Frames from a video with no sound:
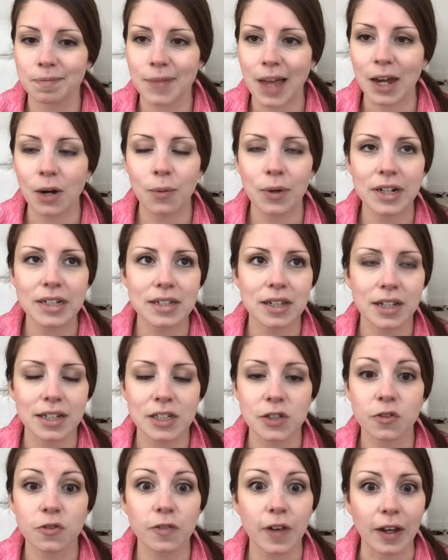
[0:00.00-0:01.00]
I don't want to say
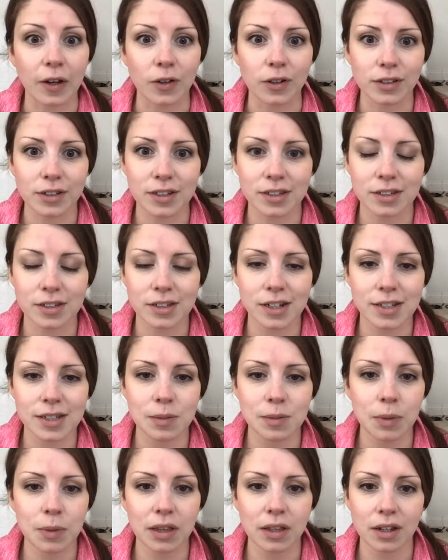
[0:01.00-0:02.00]
it's failed, because it
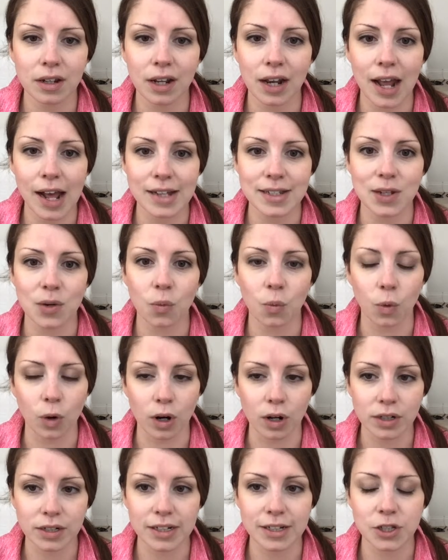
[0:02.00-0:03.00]
doesn't mean that it hasn't
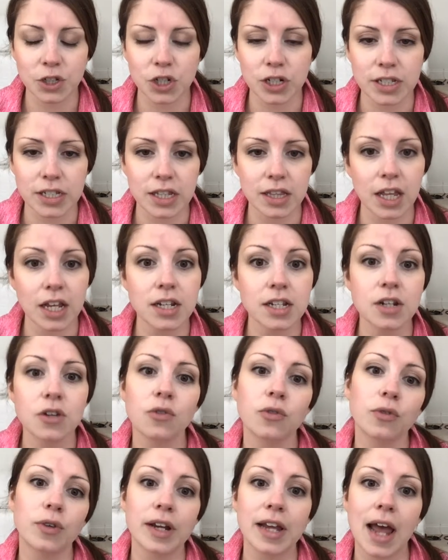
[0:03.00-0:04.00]
worked. It's just that they
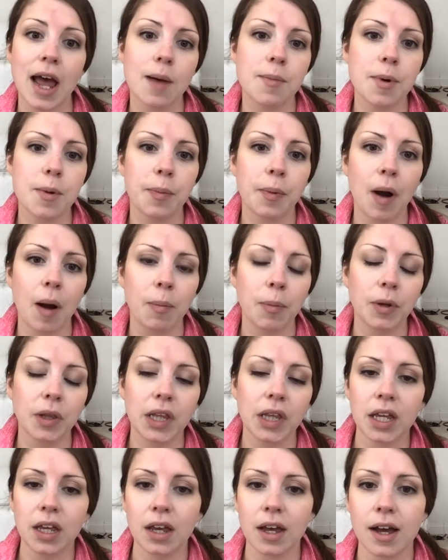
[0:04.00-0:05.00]
didn't rehab it
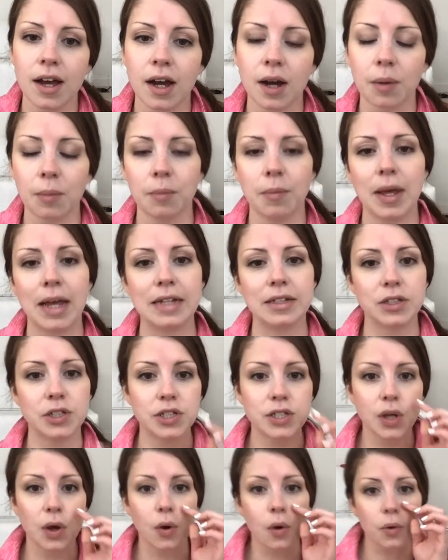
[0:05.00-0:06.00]
properly. And
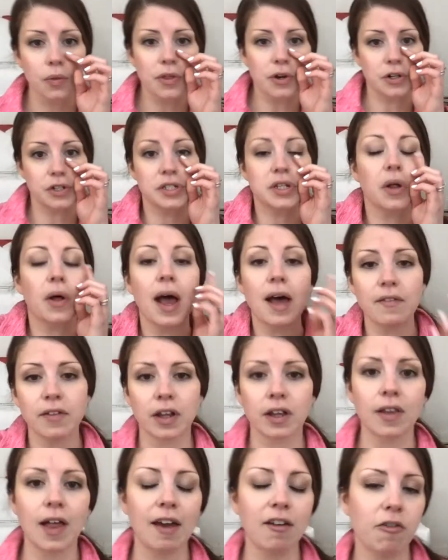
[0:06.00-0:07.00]
so they're still
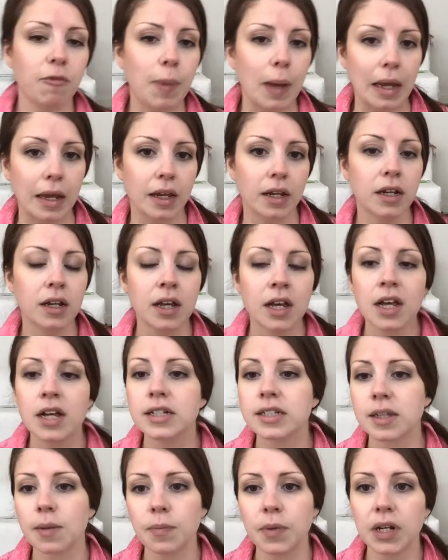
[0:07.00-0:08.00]
having a lot of pain.
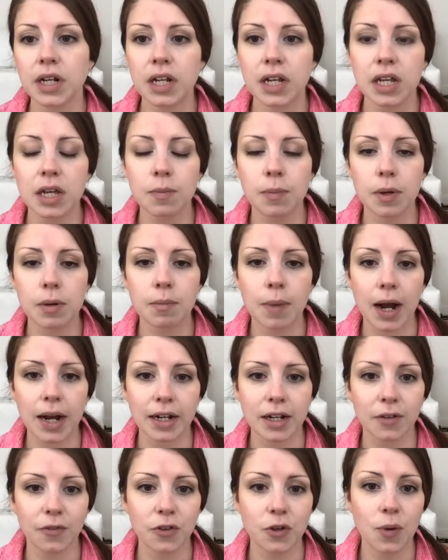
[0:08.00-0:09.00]
Something to keep in
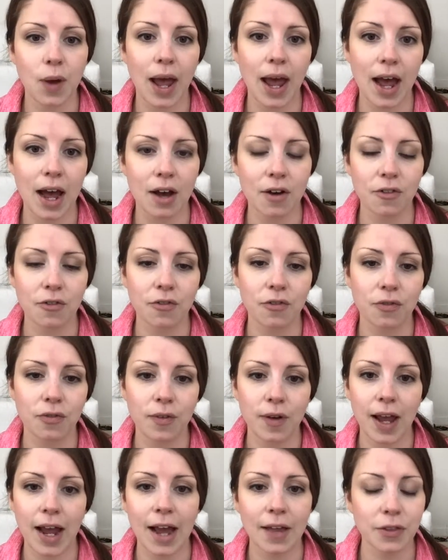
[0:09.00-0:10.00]
mind if you have
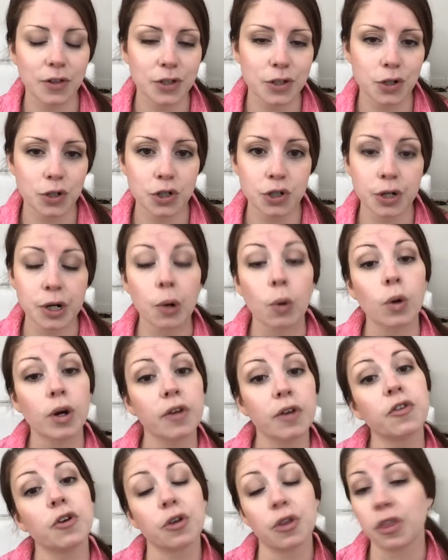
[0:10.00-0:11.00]
had the surgery,
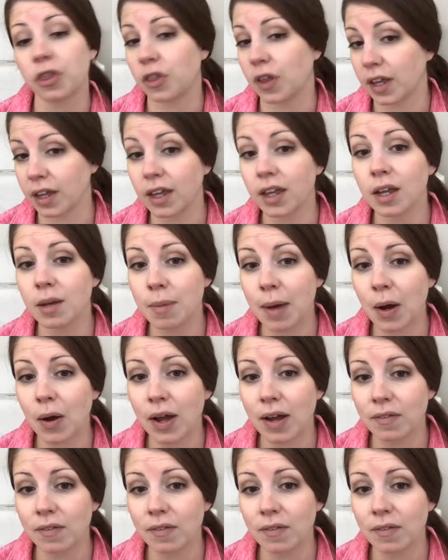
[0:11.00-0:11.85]
or if you're thinking about